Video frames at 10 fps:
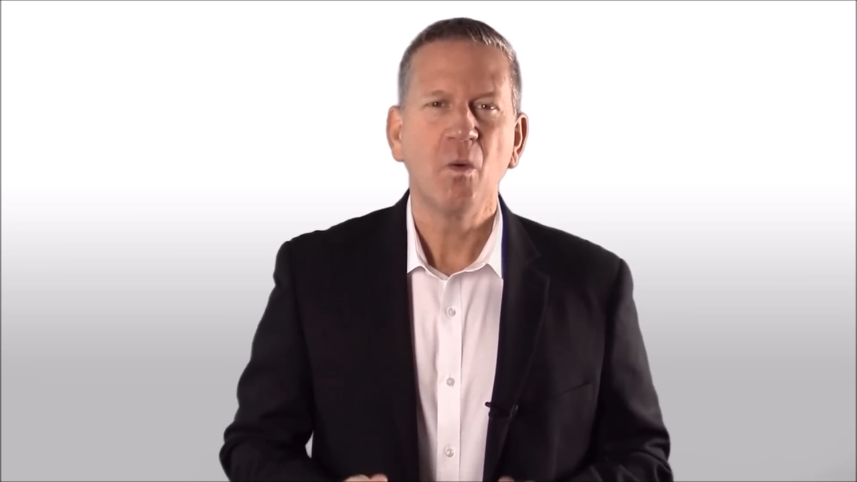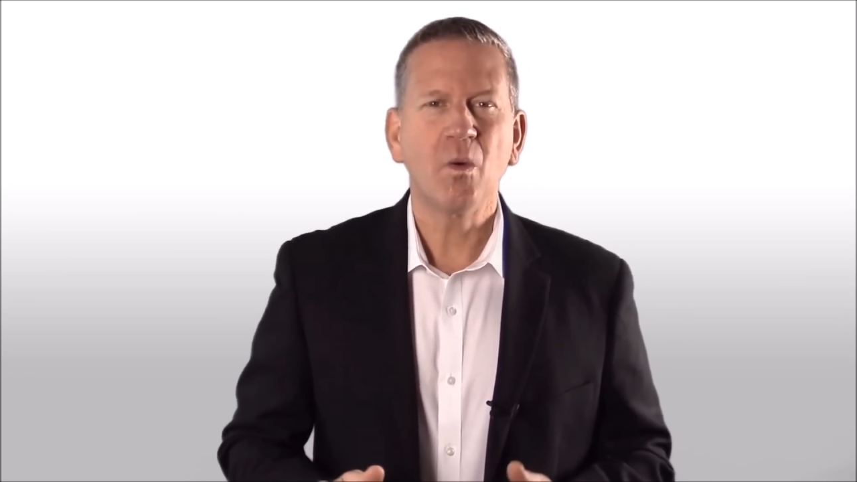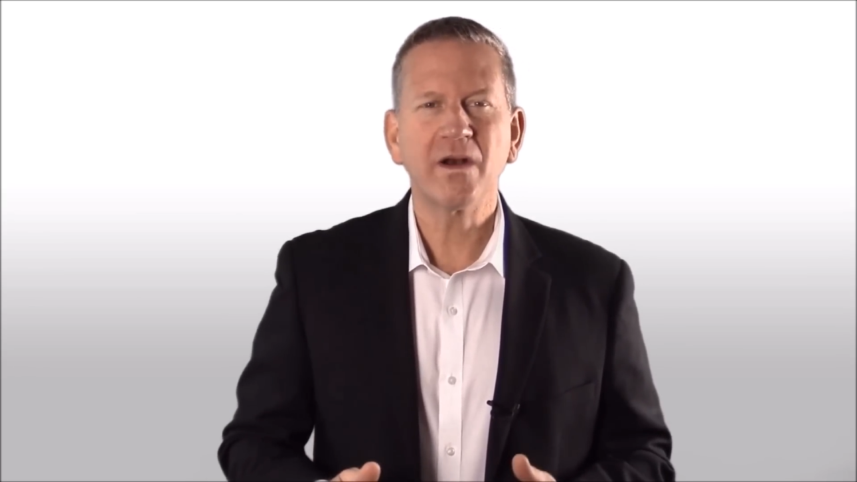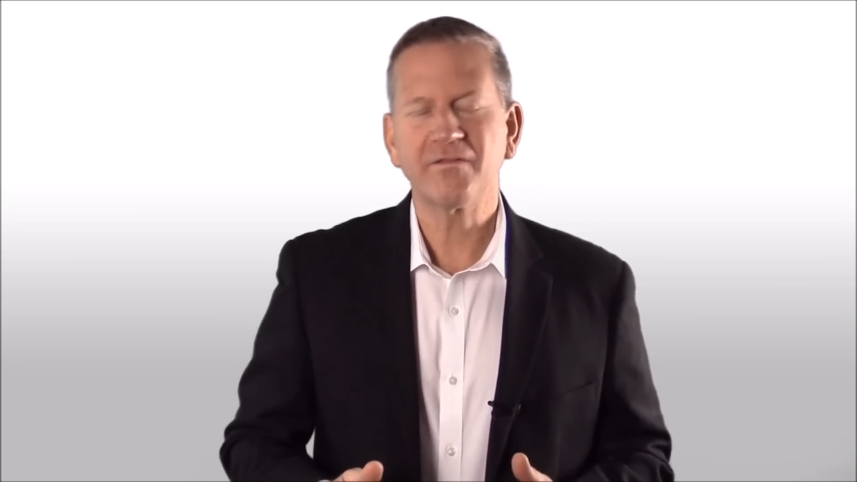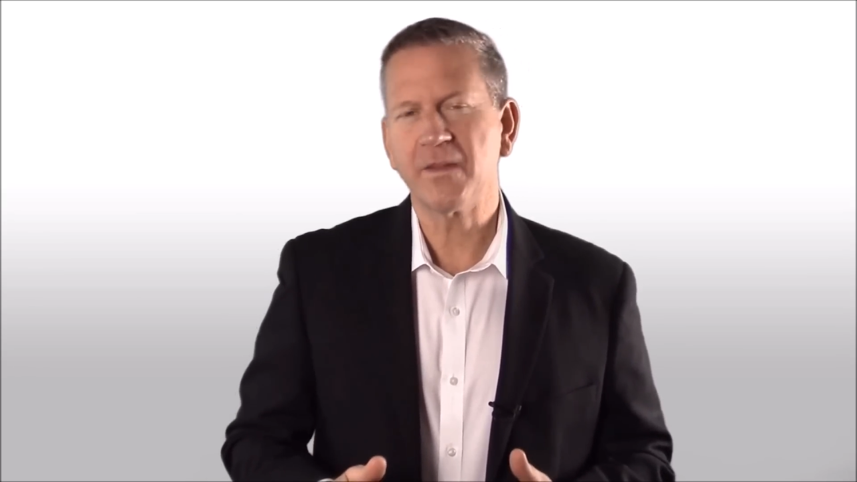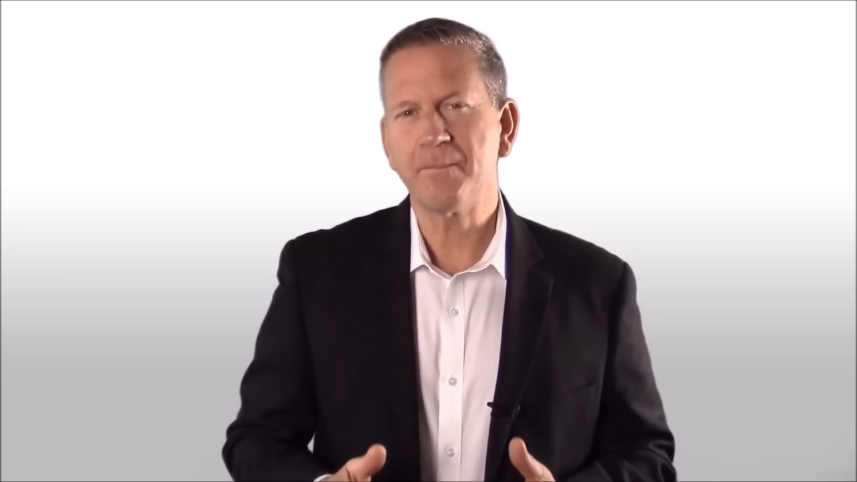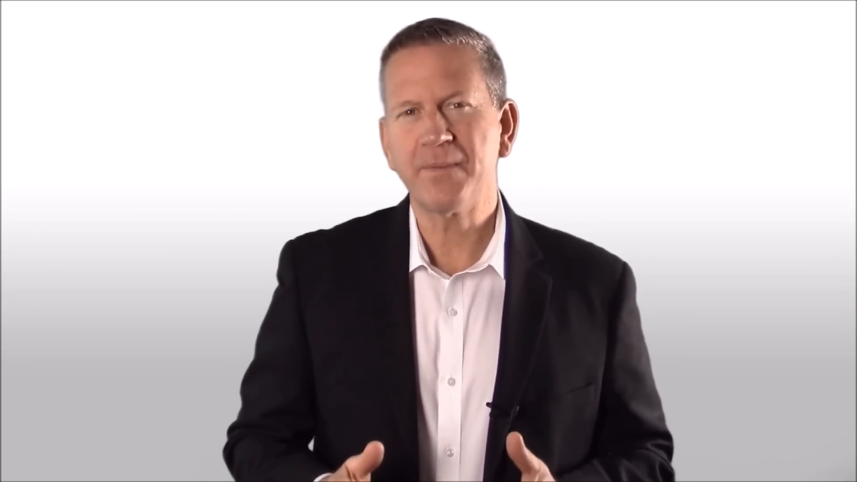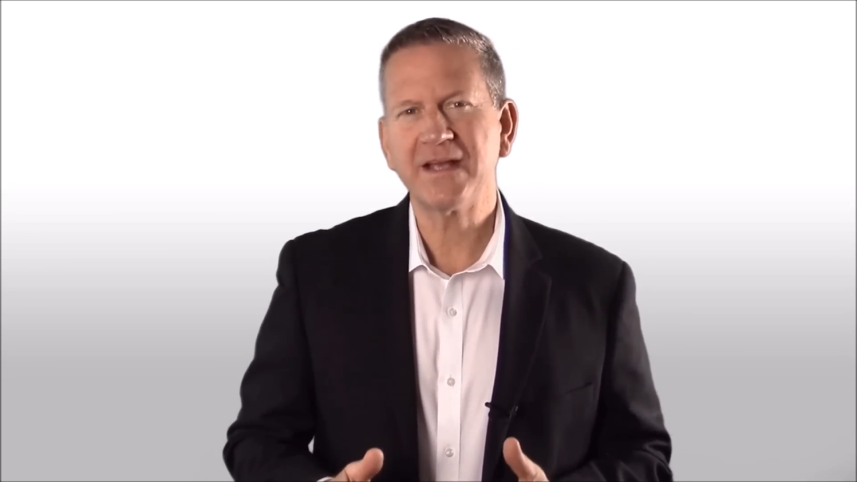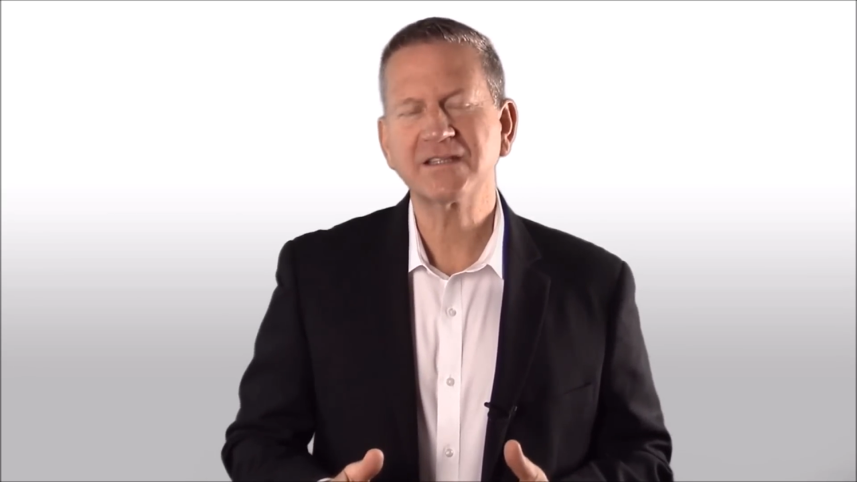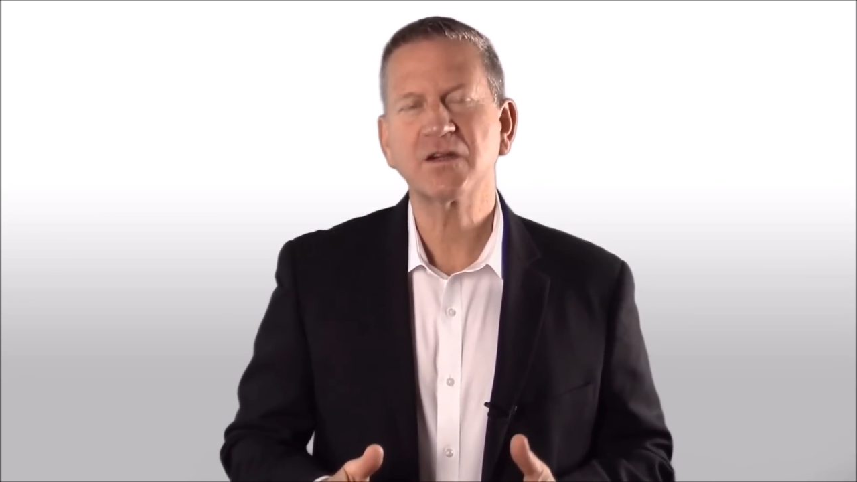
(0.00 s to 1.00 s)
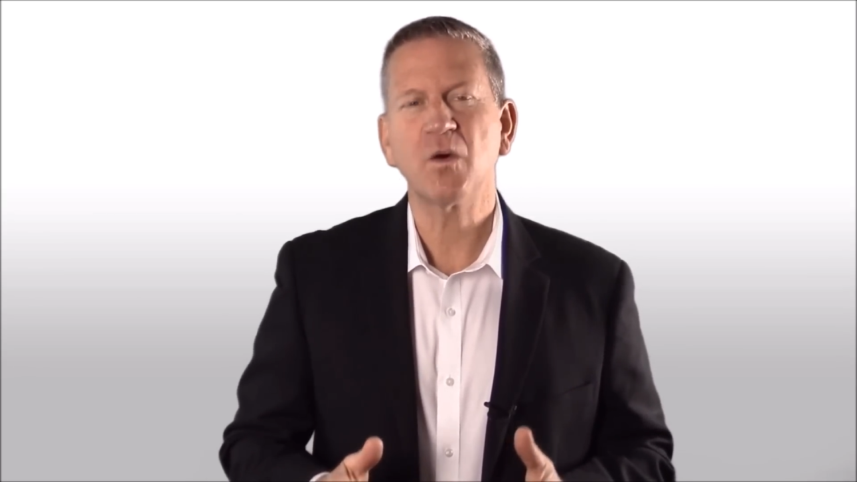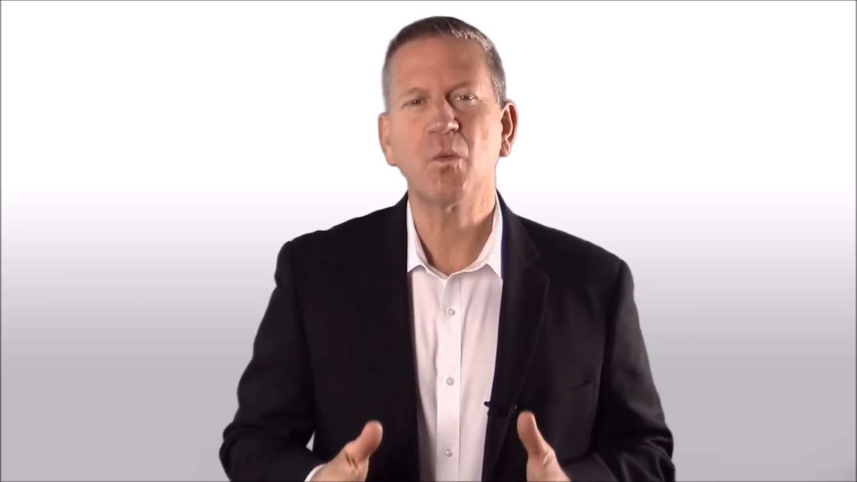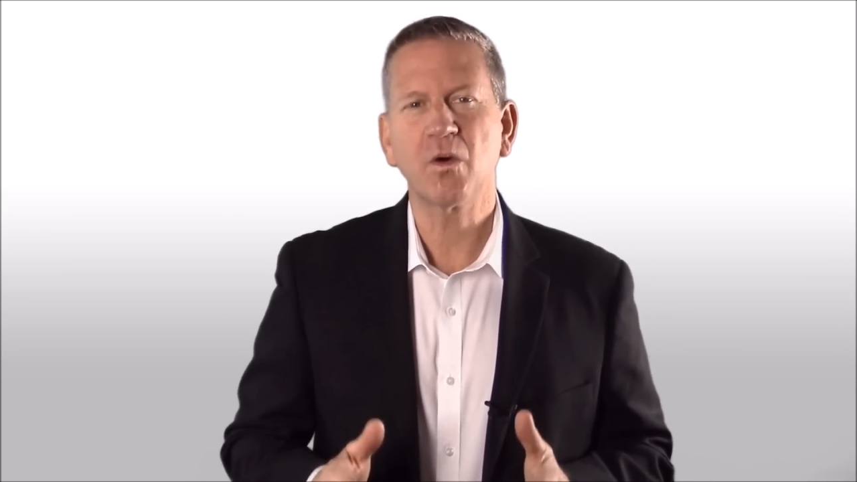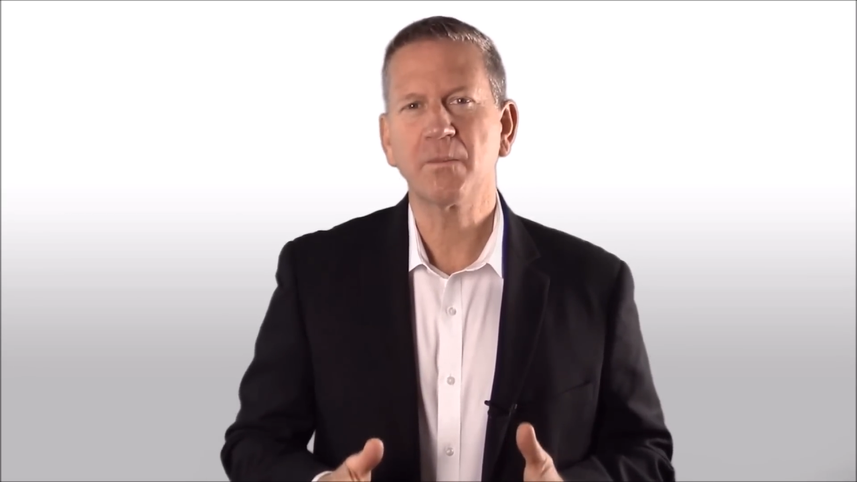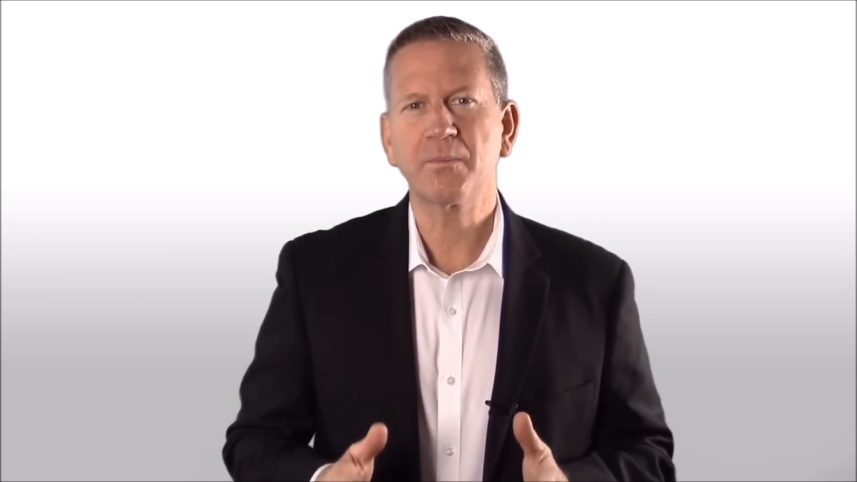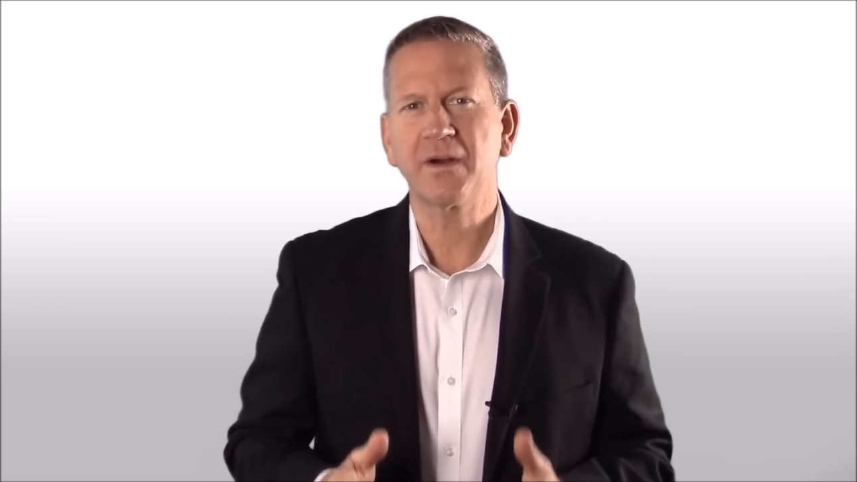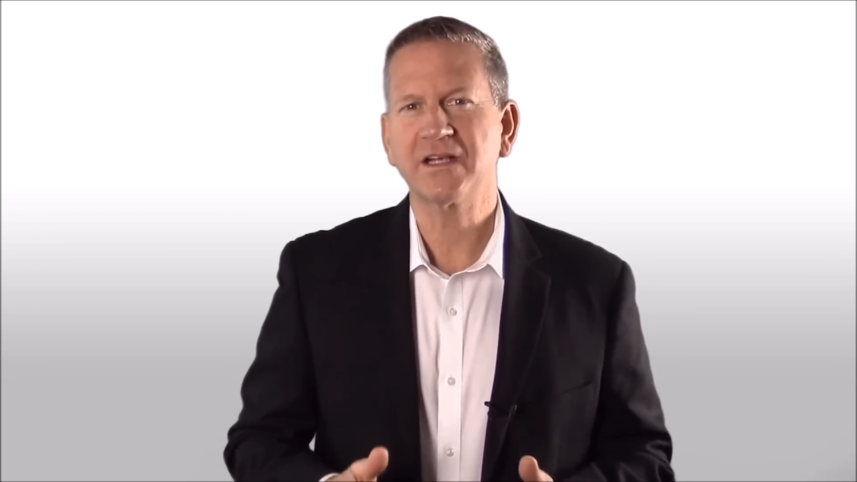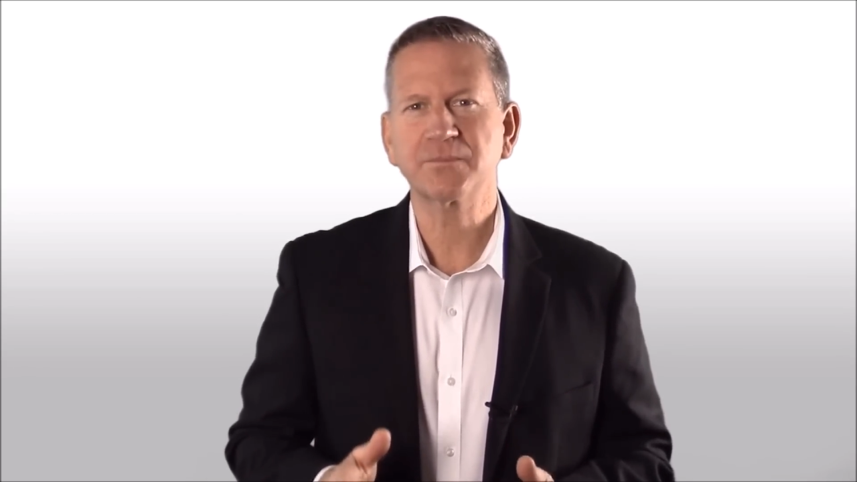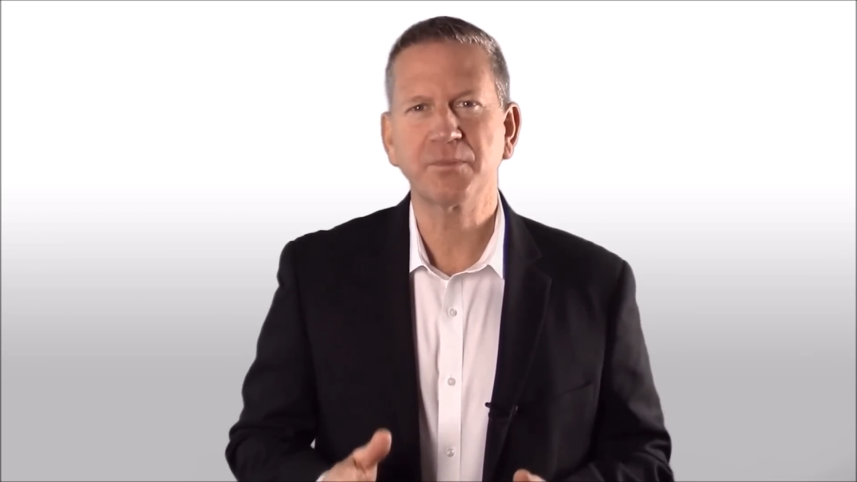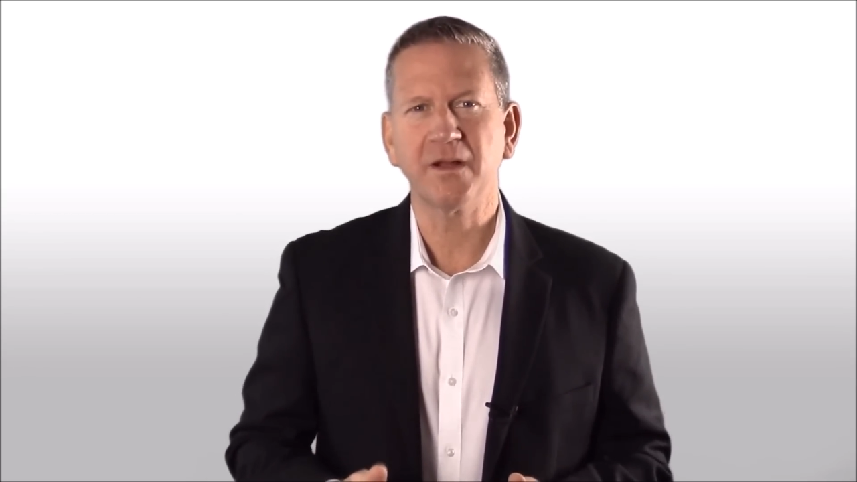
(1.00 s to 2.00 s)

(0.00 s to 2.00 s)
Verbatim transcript: one of the best WordPress